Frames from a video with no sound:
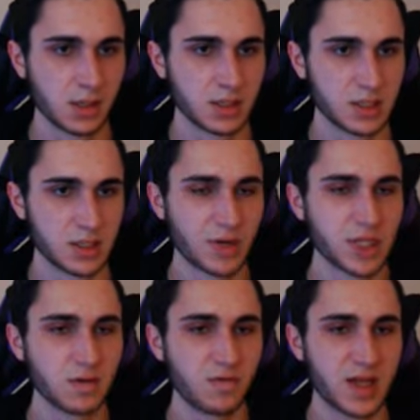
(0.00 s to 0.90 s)
So the
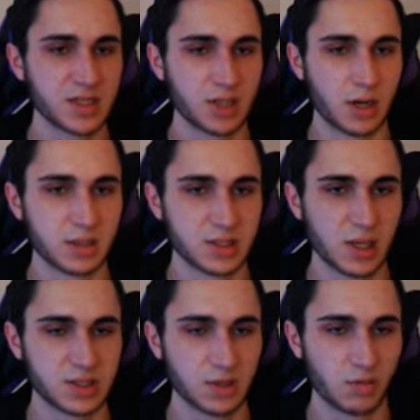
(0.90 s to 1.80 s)
Trench of Advanced Darkness
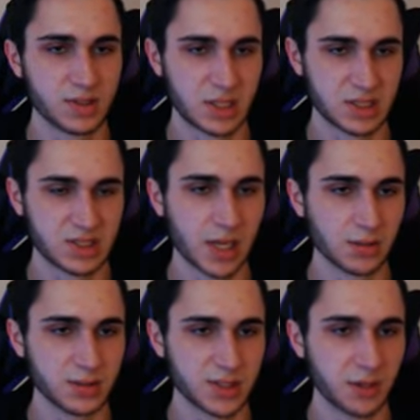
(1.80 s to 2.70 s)
also runs on a
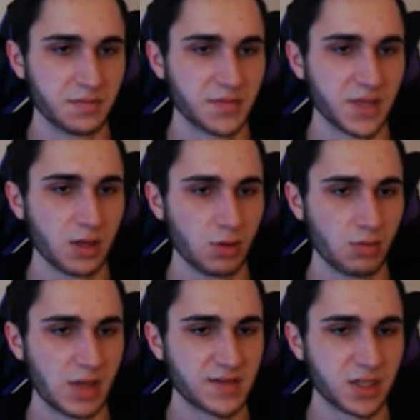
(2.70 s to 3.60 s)
cycle too.
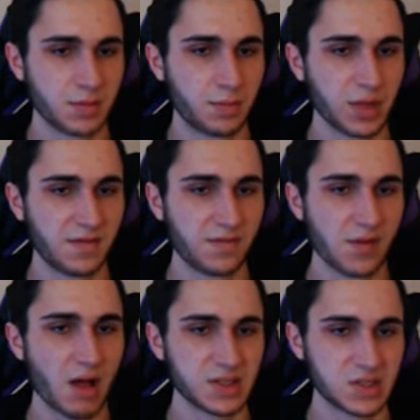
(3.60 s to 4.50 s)
We have to play
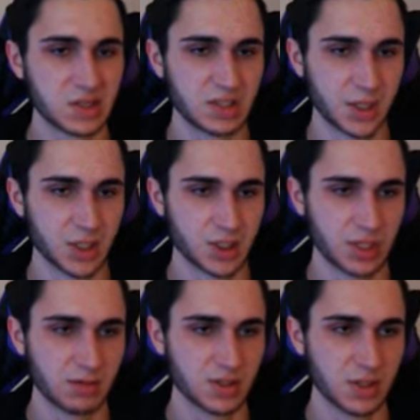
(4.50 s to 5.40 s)
flawlessly to make sure
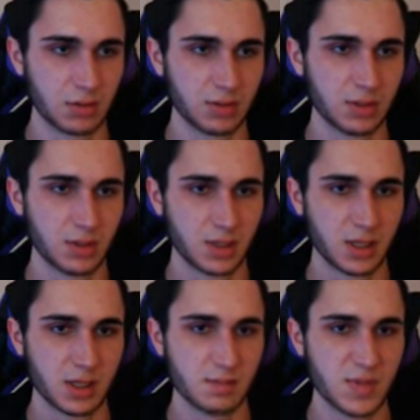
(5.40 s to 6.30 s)
that we don't
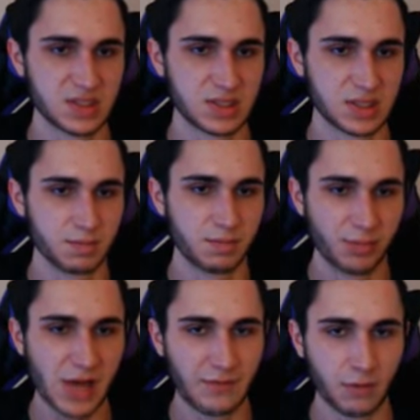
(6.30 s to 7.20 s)
miss the
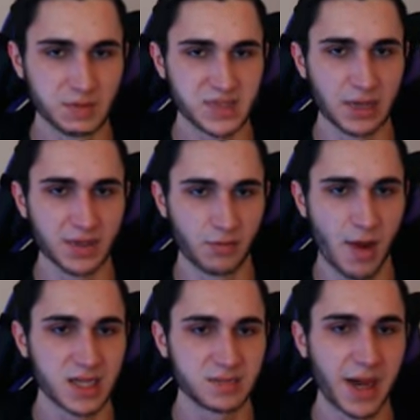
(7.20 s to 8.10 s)
platform cycle that
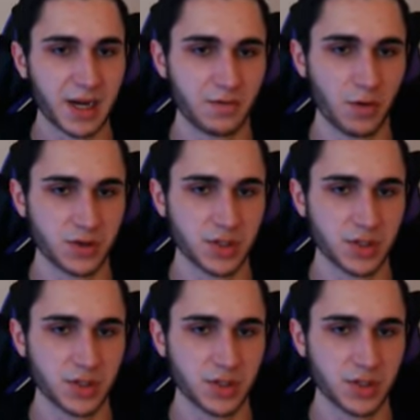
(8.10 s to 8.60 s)
rocks back and forth in the